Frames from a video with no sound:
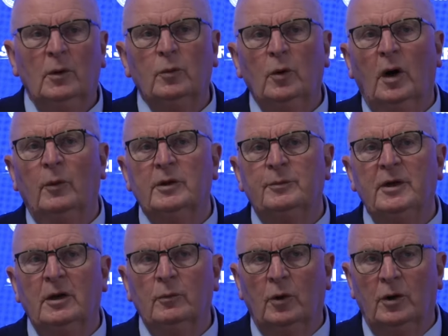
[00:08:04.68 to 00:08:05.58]
Well, what I was
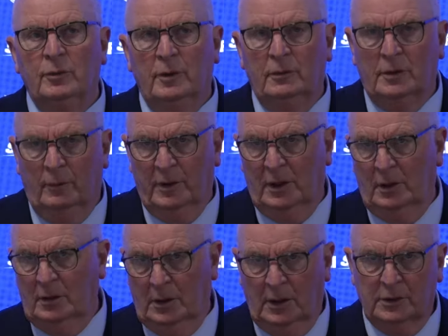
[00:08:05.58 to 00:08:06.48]
meaning was, when someone
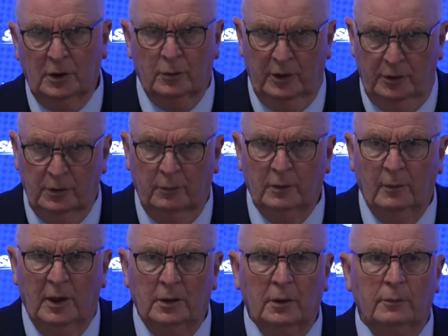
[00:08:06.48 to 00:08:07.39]
asked the question of
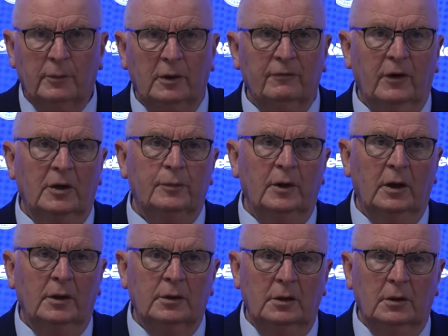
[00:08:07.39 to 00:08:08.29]
management about investment,
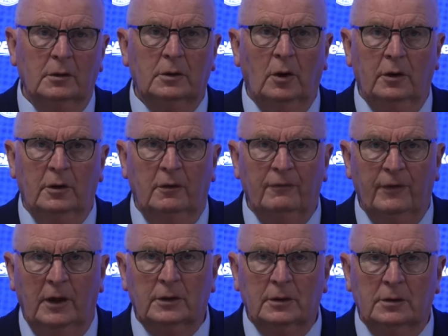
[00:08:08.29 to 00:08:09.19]
is it the current
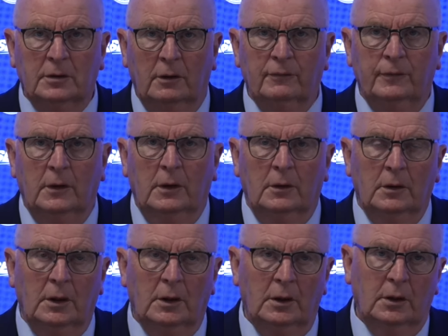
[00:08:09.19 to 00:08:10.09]
investors have
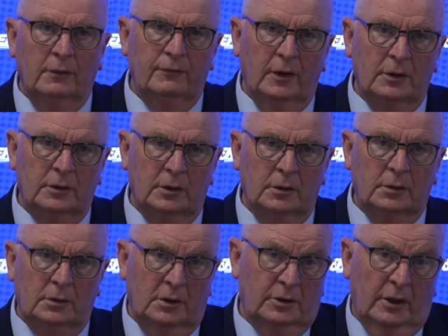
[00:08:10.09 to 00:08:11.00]
invested
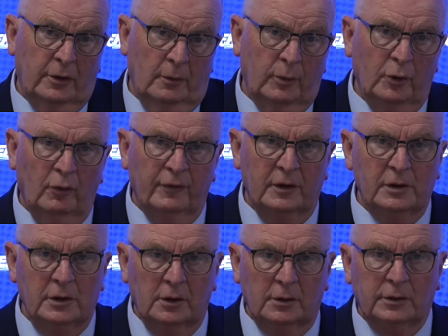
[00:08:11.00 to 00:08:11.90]
considerably over the
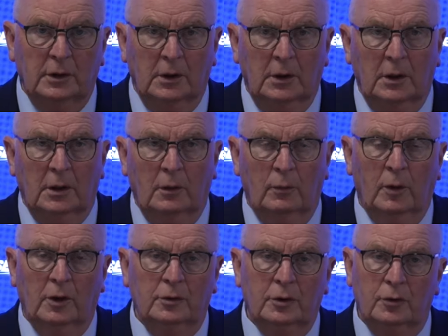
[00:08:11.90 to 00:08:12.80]
years and are
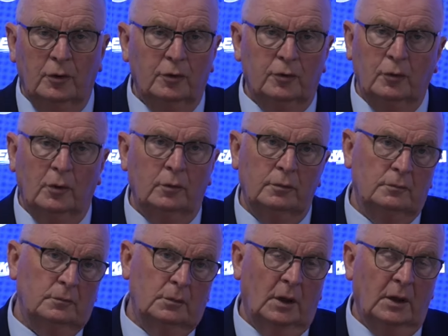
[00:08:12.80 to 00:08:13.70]
willing to do so
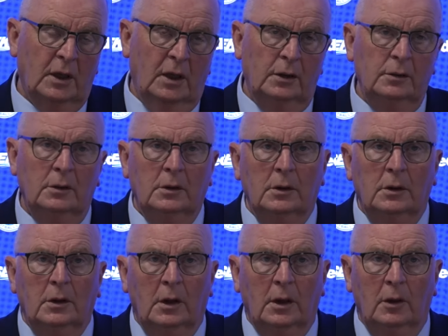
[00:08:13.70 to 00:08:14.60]
again.
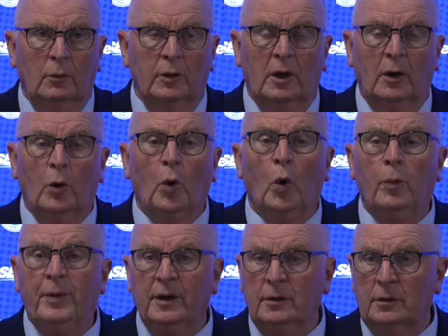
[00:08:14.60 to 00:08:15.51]
We are
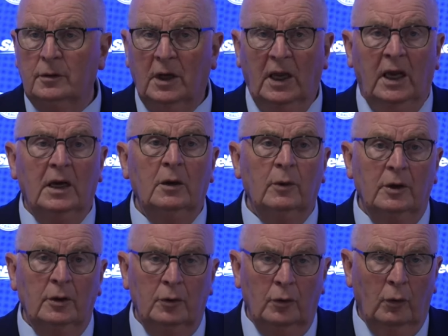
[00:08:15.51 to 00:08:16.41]
open to
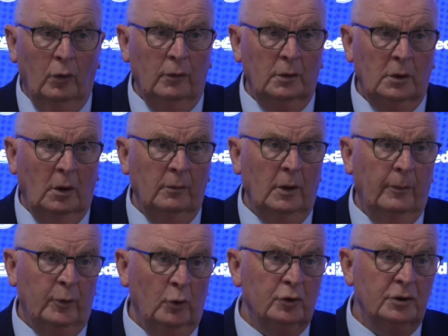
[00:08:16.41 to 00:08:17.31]
anyone who
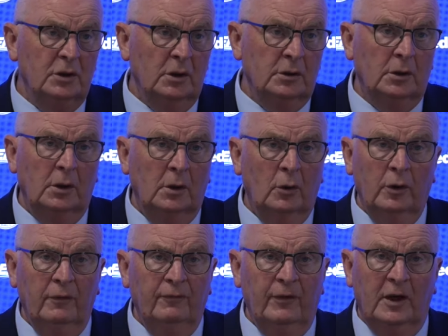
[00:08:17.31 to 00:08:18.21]
approaches us
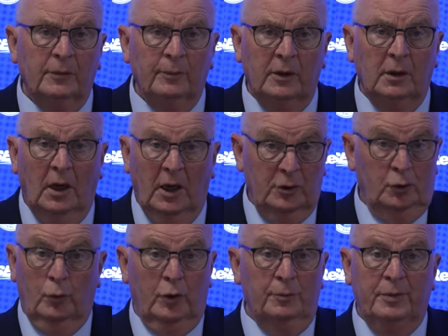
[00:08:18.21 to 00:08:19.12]
on investment, as
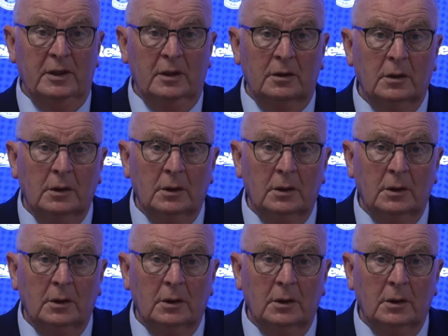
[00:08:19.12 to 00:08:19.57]
you would be.